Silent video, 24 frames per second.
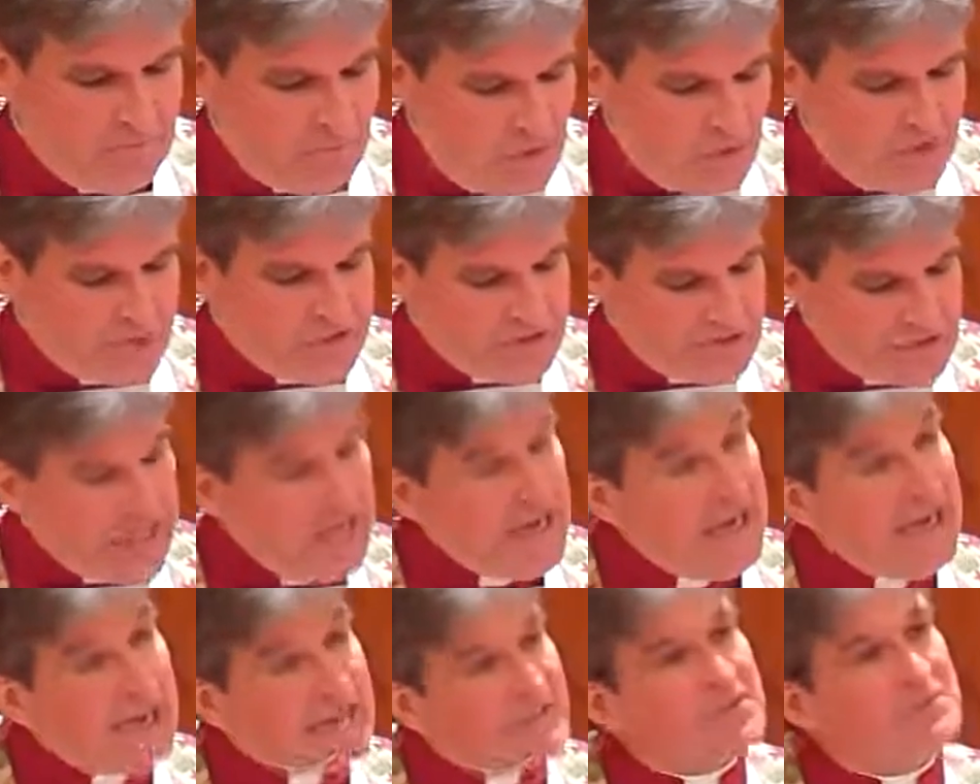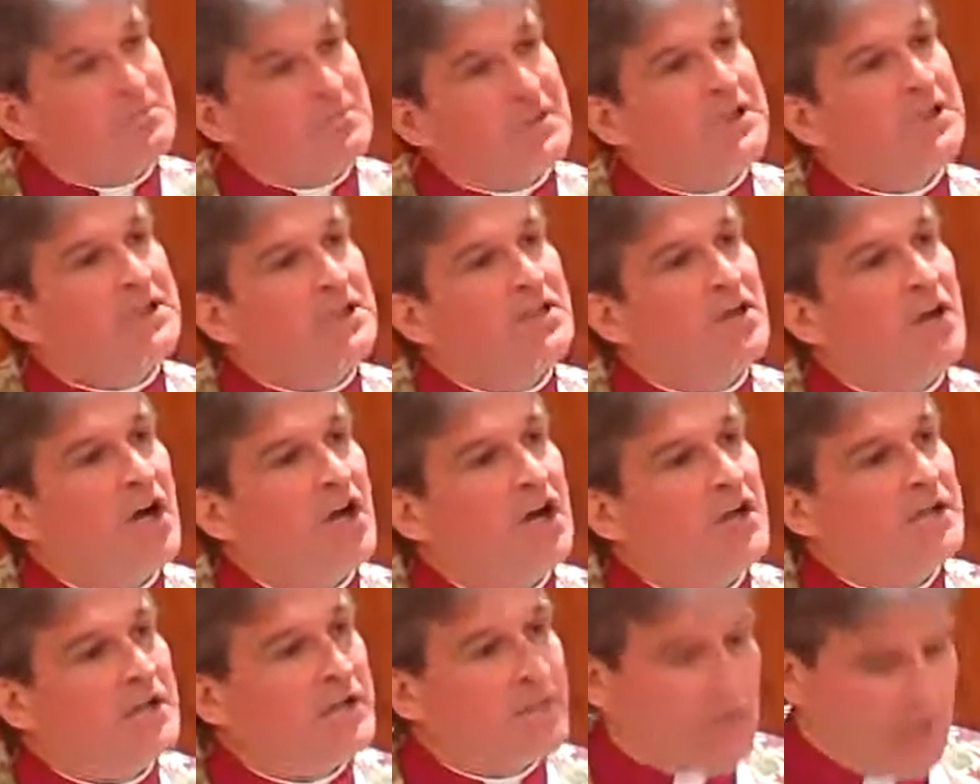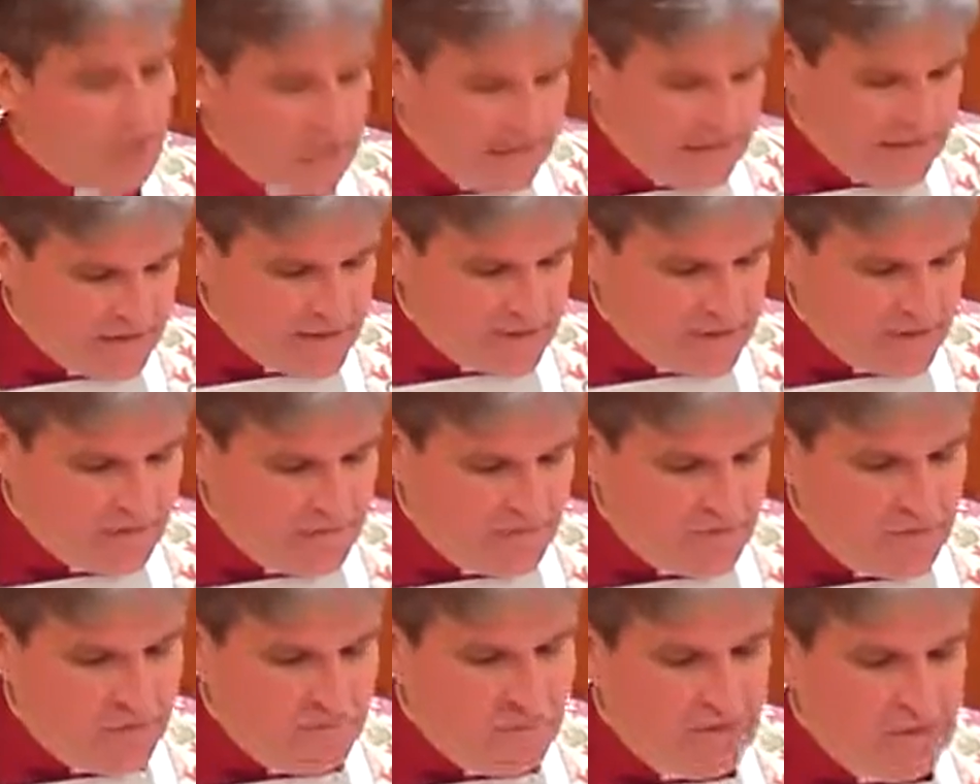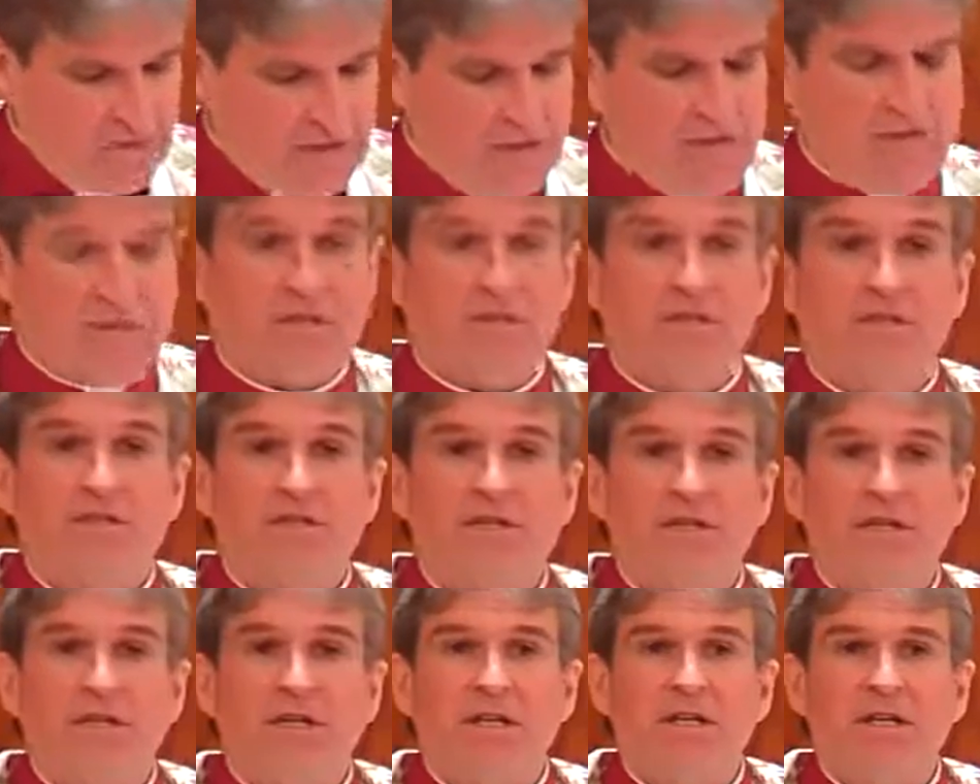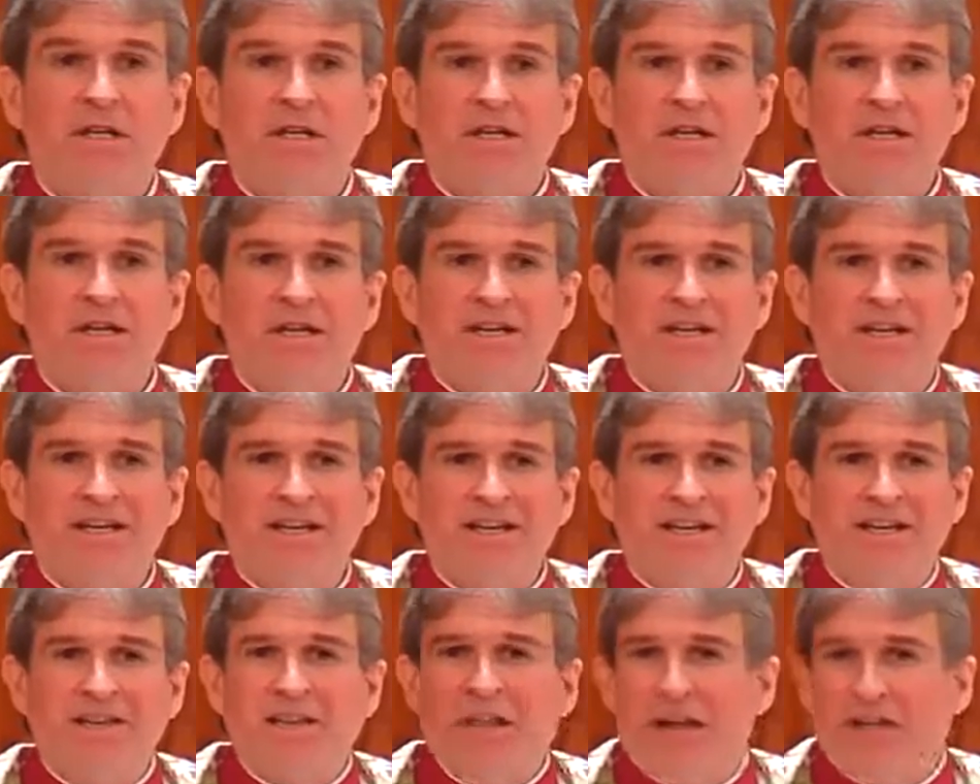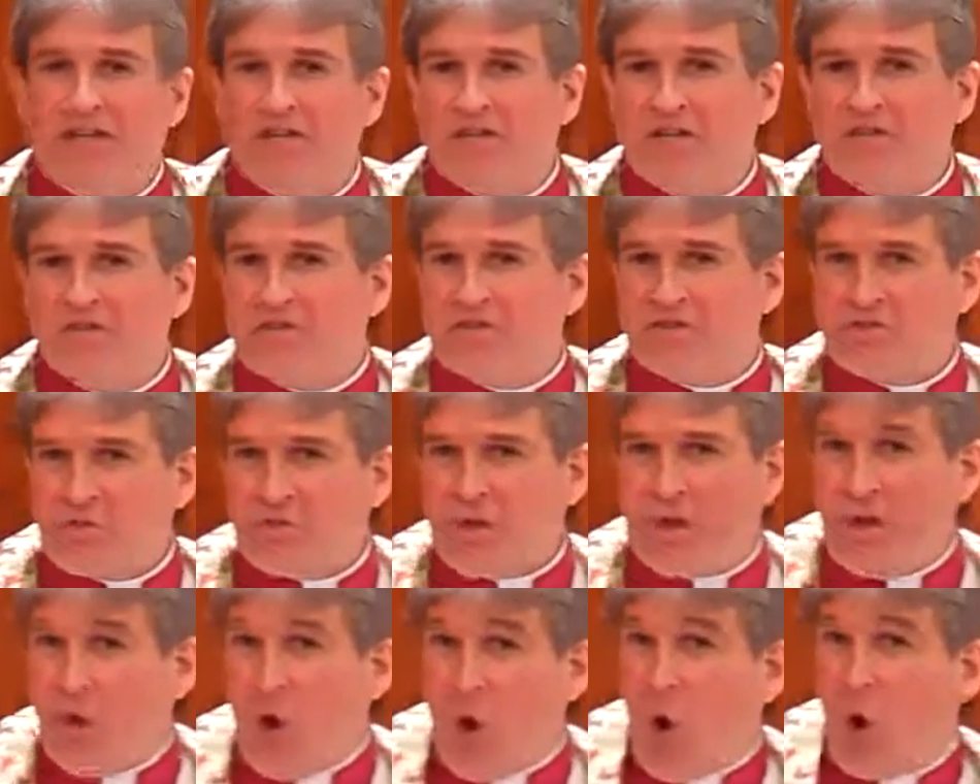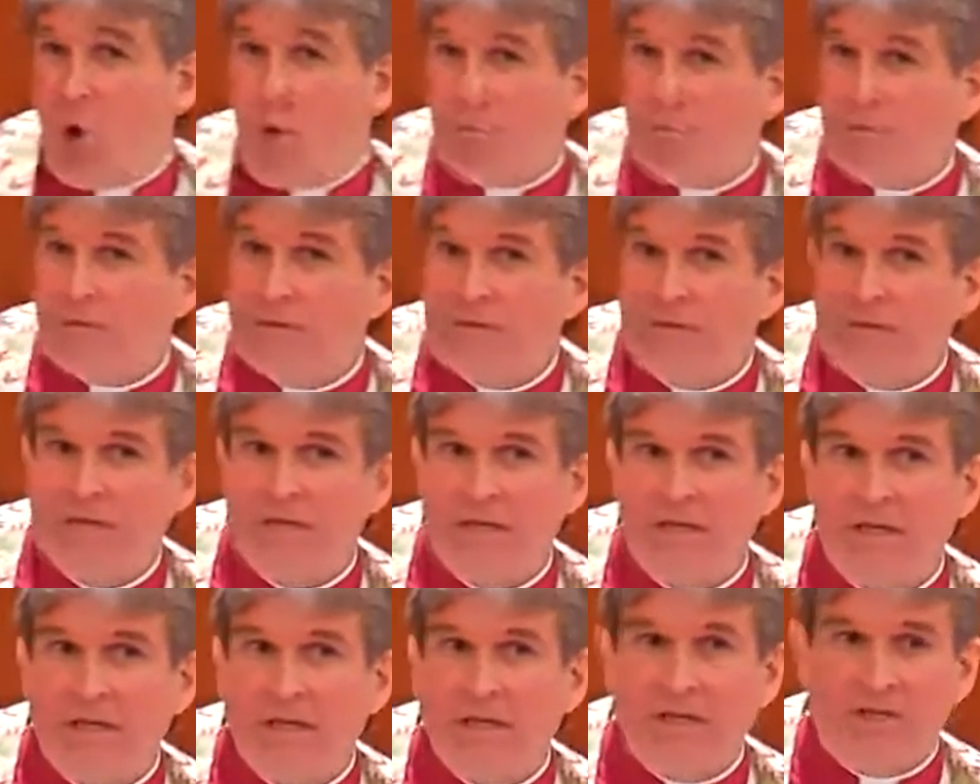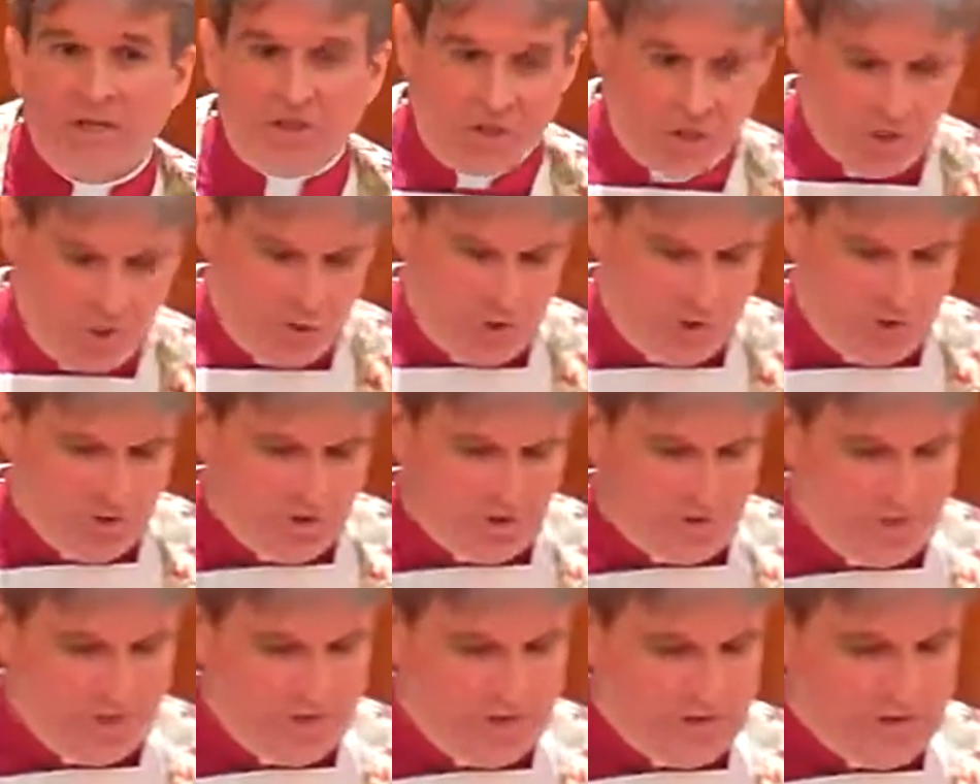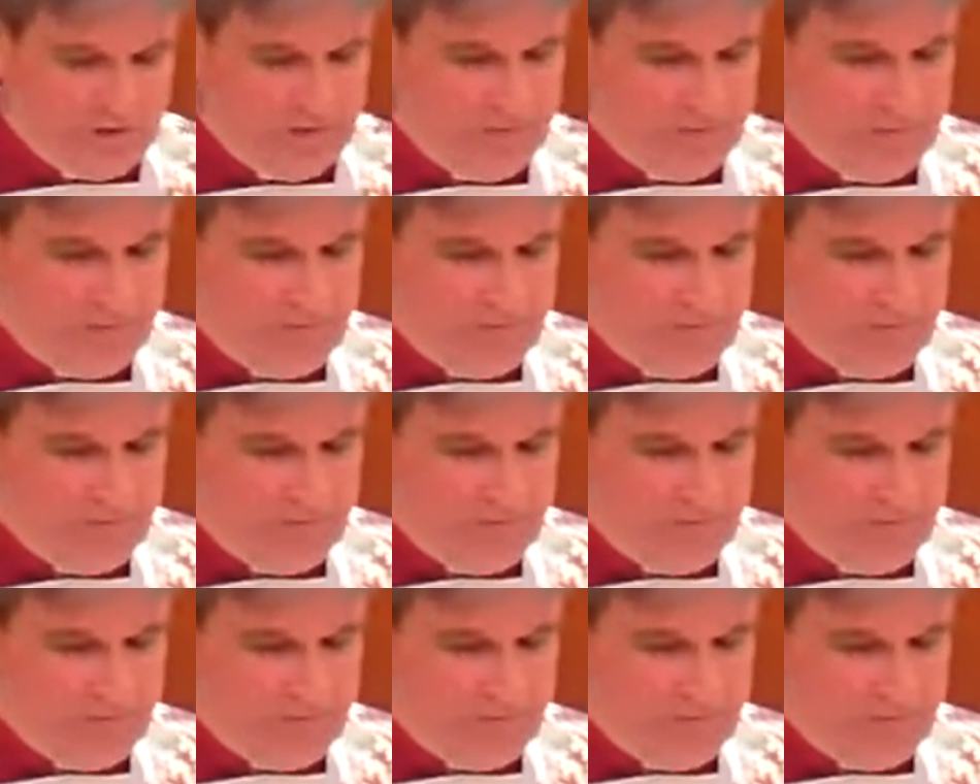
much has been done in the last 50 years, and that gives us great hope and encouragement.